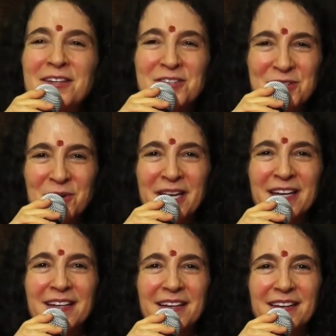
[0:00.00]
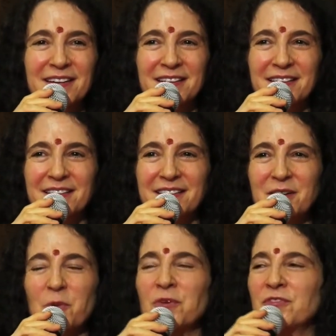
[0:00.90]
enjoy it.
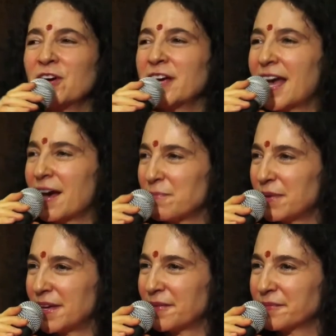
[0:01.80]
We're very happy.